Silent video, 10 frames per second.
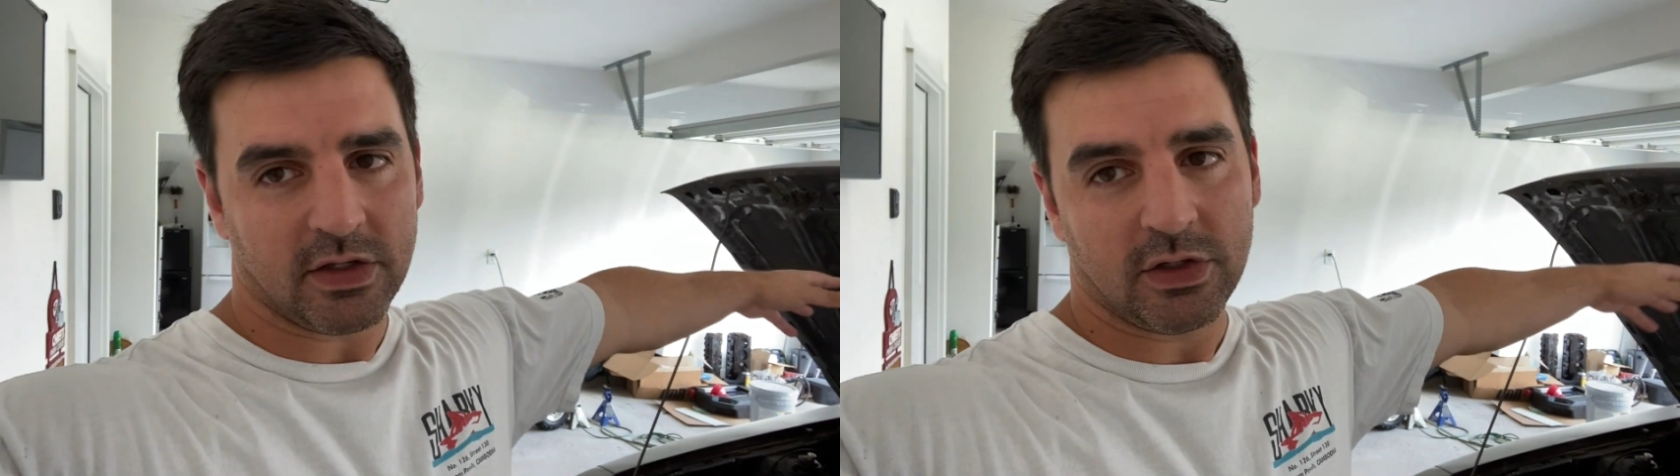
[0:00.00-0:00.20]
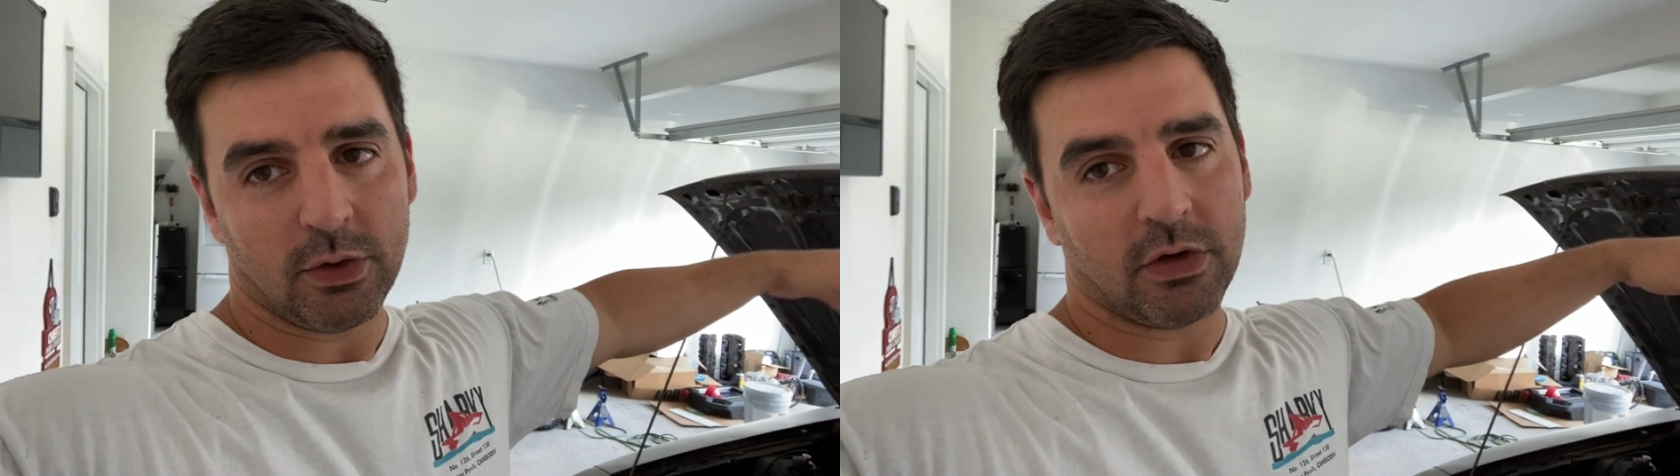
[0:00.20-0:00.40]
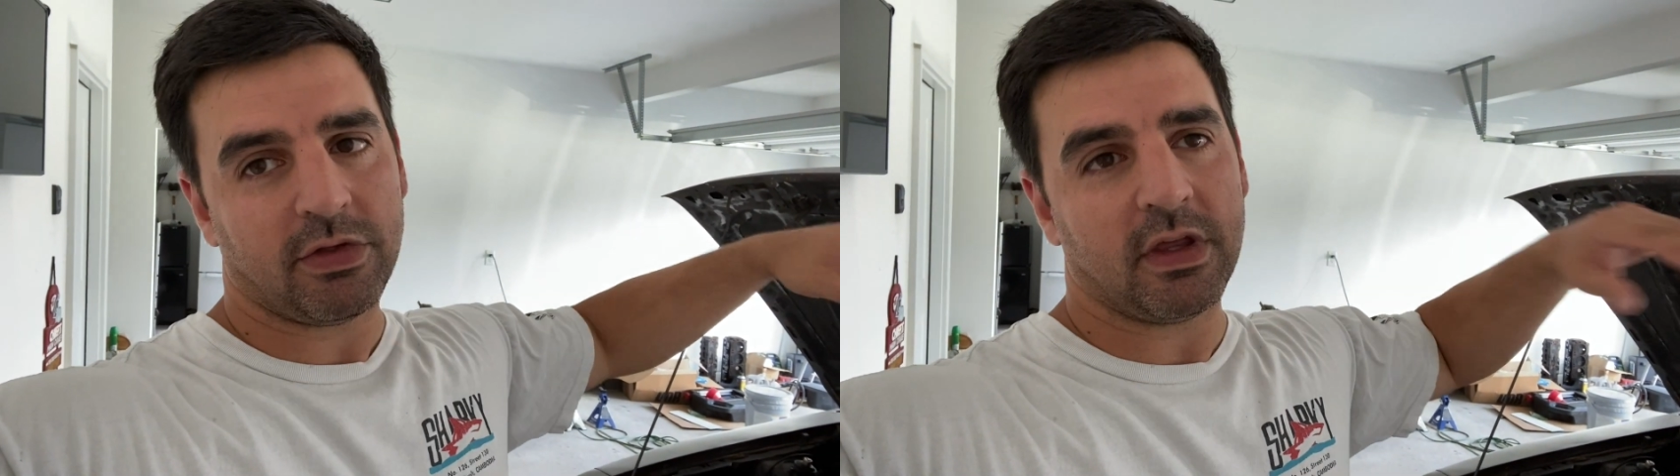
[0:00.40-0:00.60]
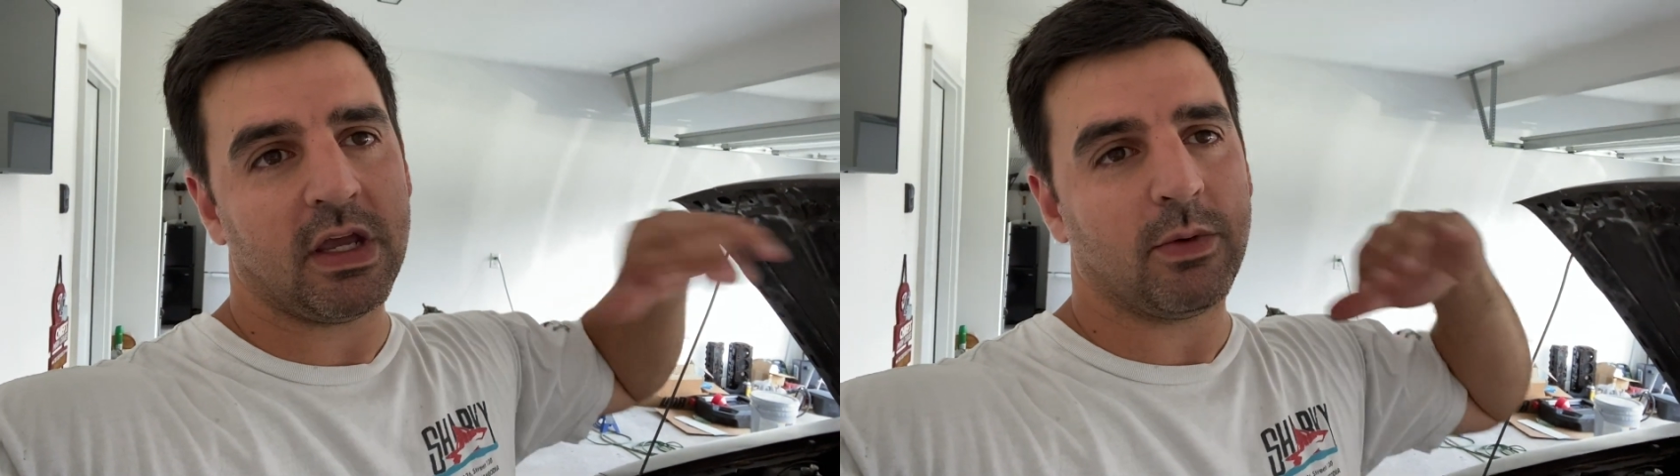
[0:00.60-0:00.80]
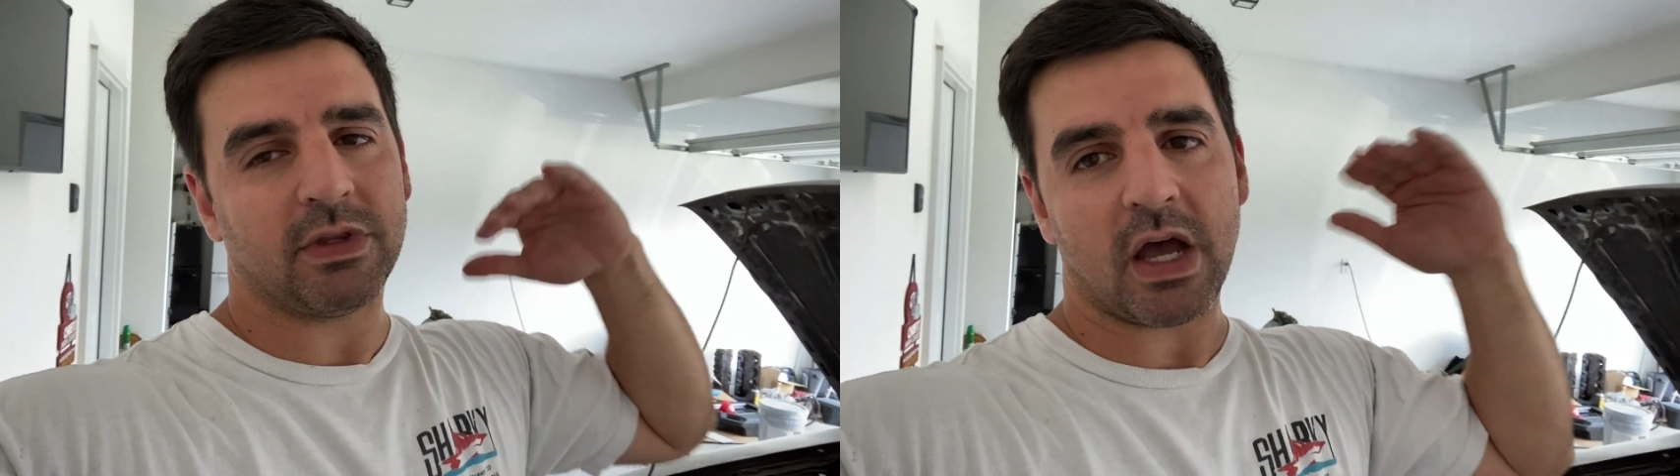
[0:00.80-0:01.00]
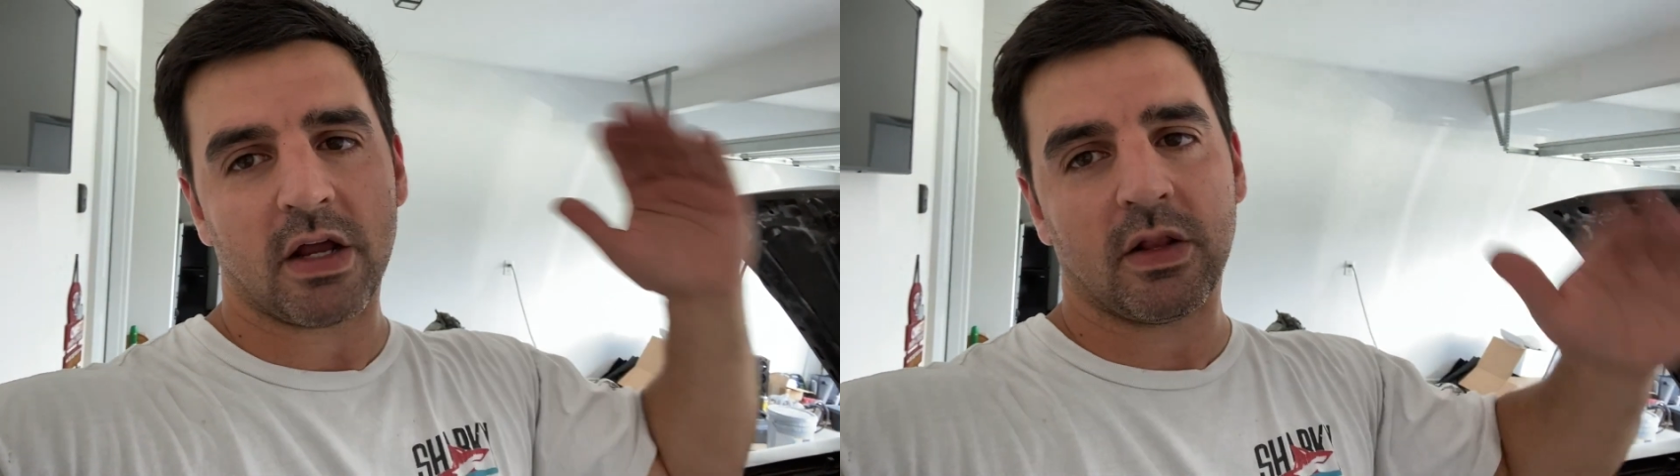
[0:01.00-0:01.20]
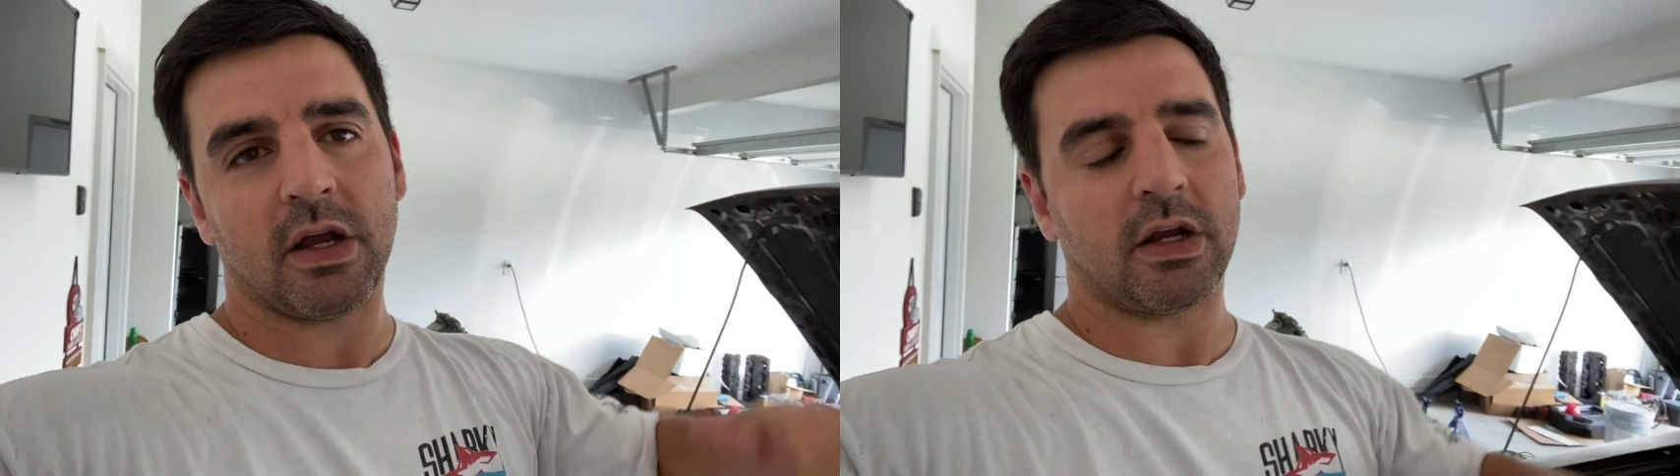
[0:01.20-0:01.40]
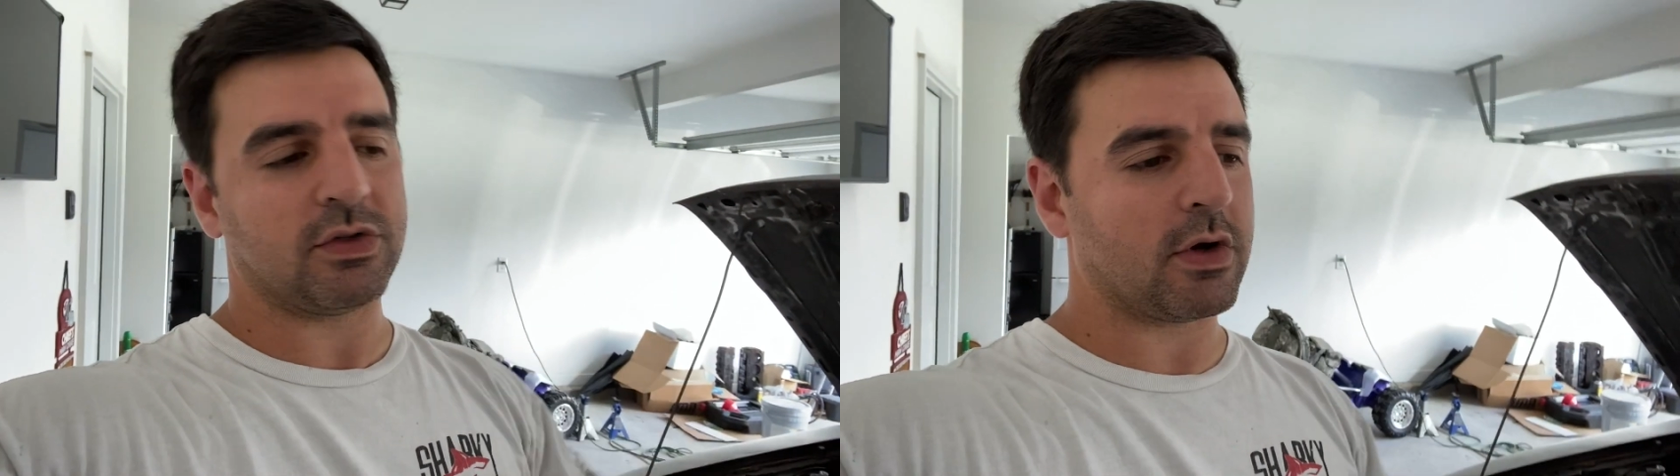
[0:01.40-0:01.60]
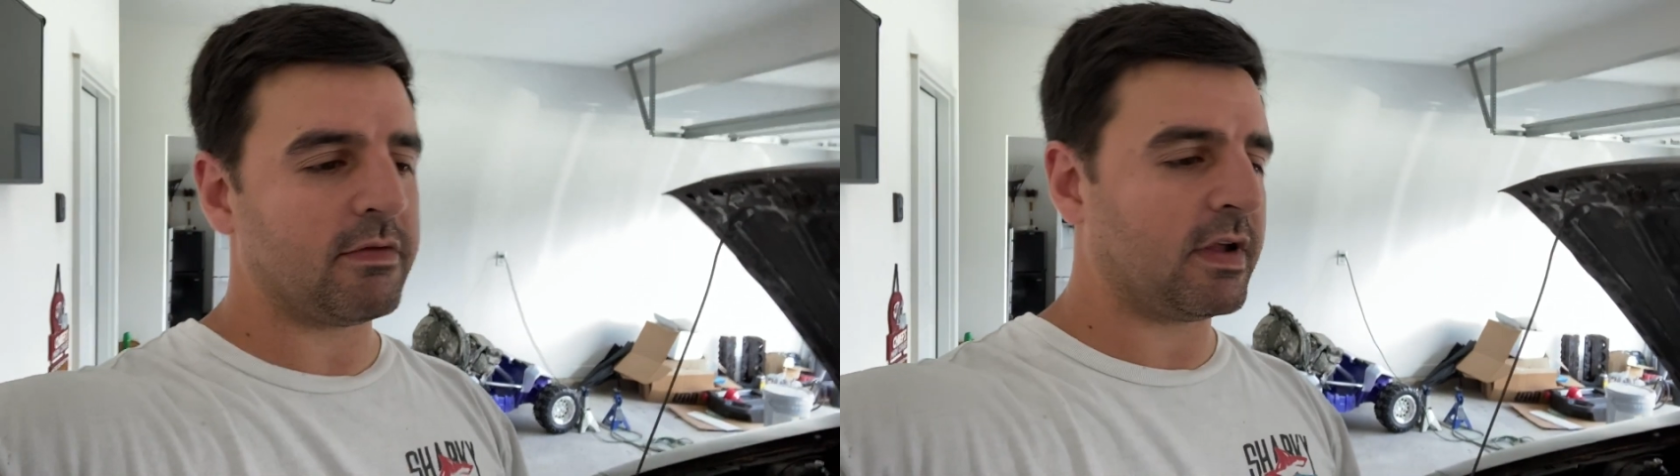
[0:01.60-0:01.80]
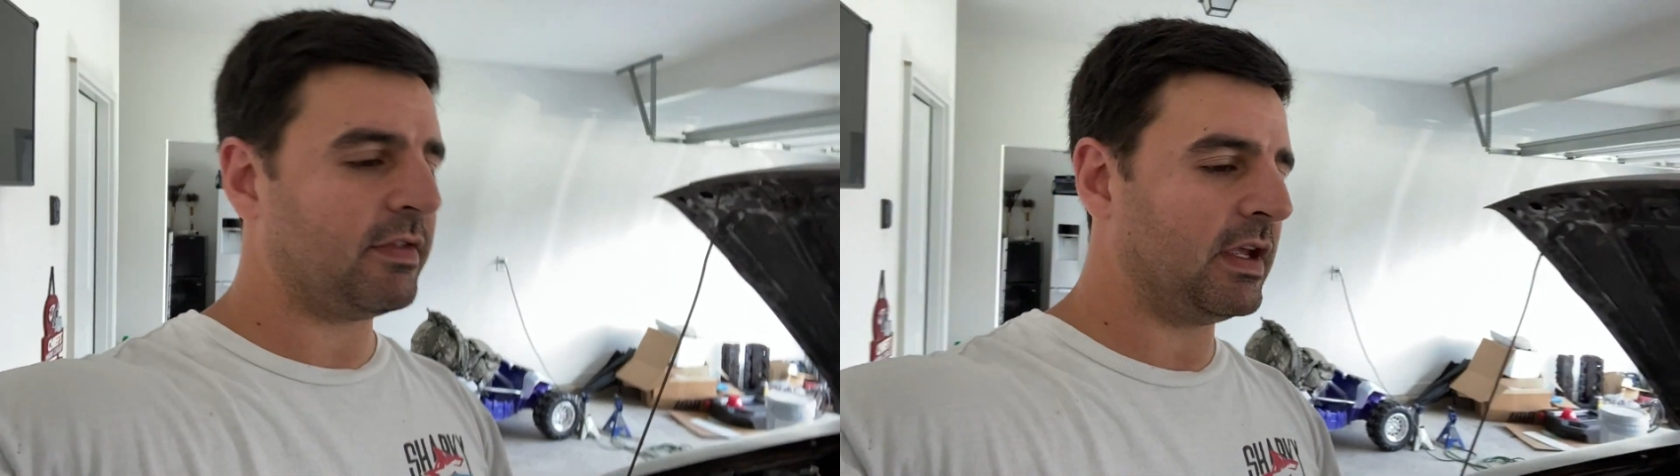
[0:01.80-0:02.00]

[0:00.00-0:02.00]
tuner thing with the idle air control valve,